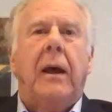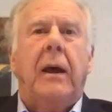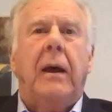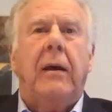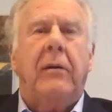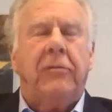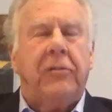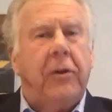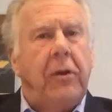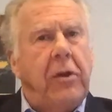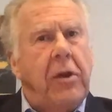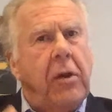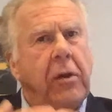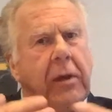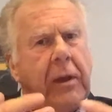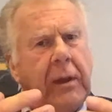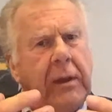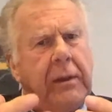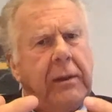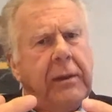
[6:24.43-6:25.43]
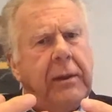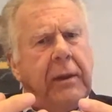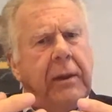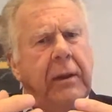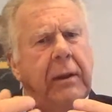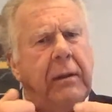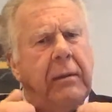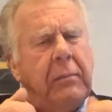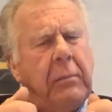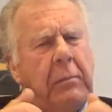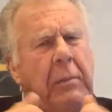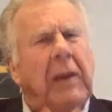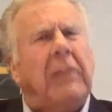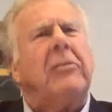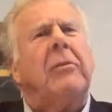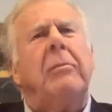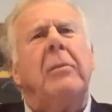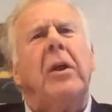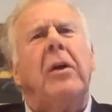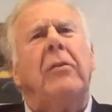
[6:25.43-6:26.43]
so you can make
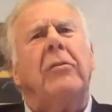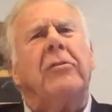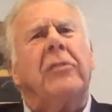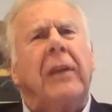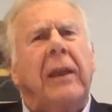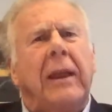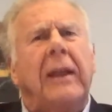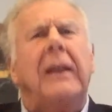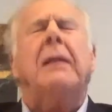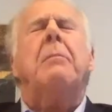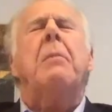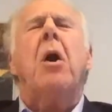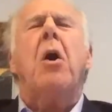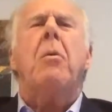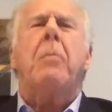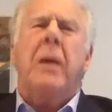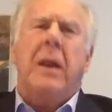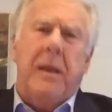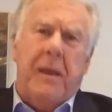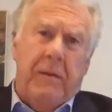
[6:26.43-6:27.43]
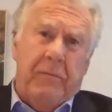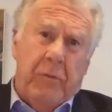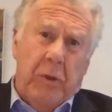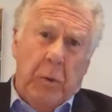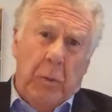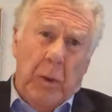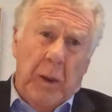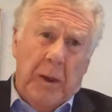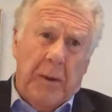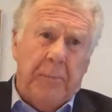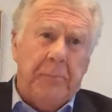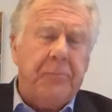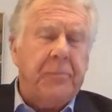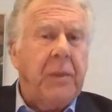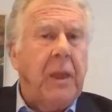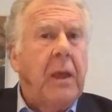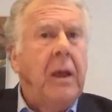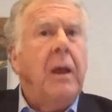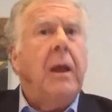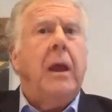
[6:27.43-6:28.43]
some notes in the moment, if you will.
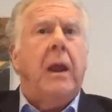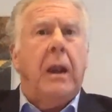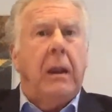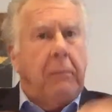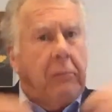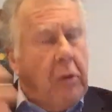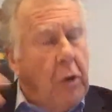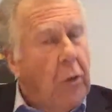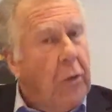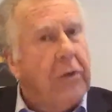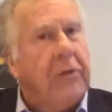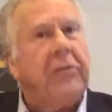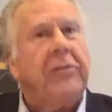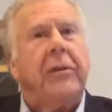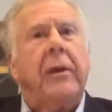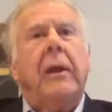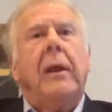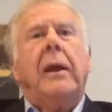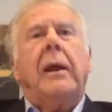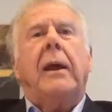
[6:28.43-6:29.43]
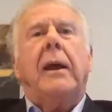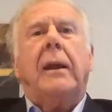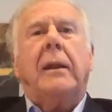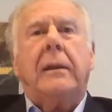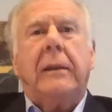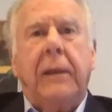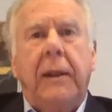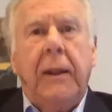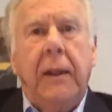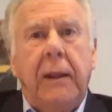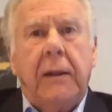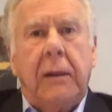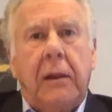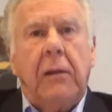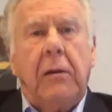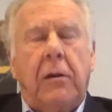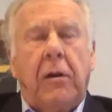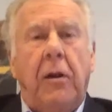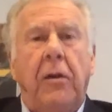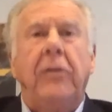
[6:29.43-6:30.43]
And of course, at the
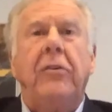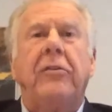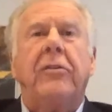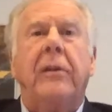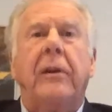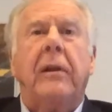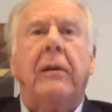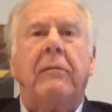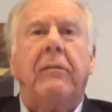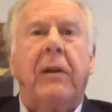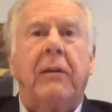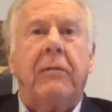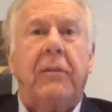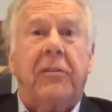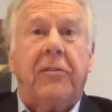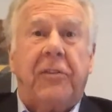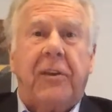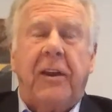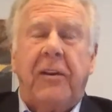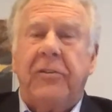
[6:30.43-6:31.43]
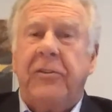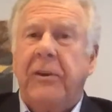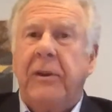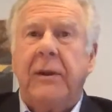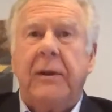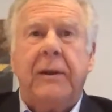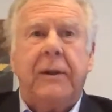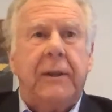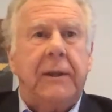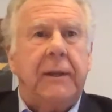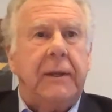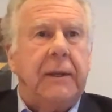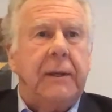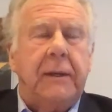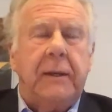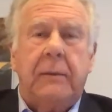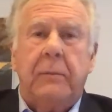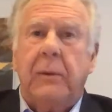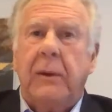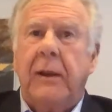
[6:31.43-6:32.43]
conclusion of every session,
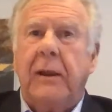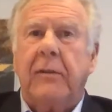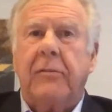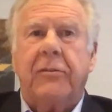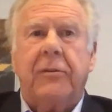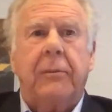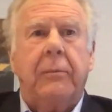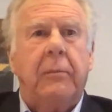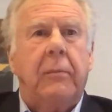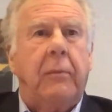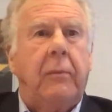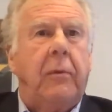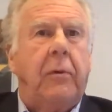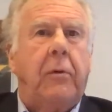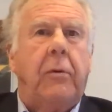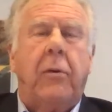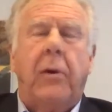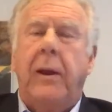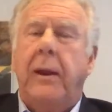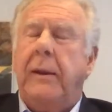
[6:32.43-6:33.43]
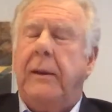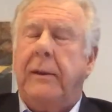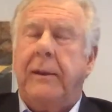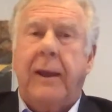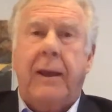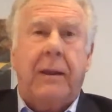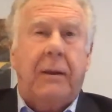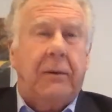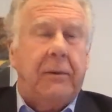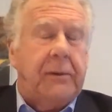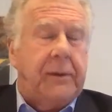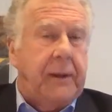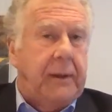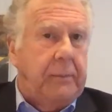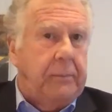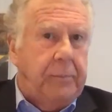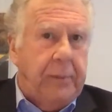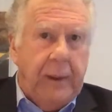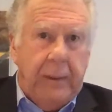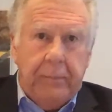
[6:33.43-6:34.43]
we got some great,
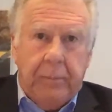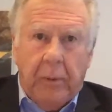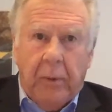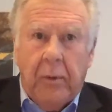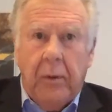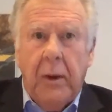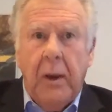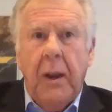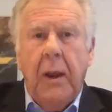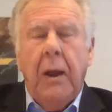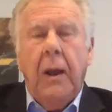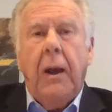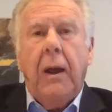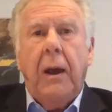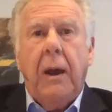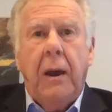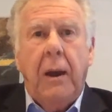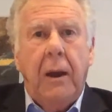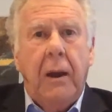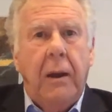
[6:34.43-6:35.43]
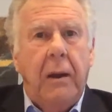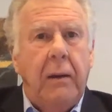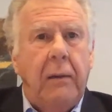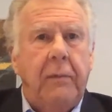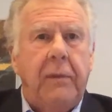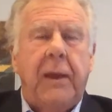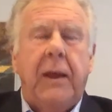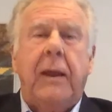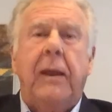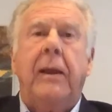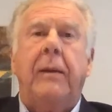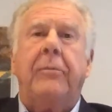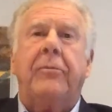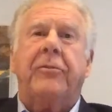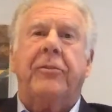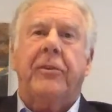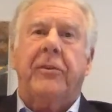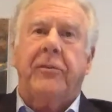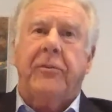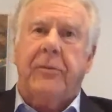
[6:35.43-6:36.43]
talented people that
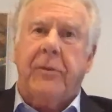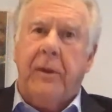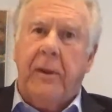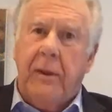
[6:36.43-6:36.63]
helps us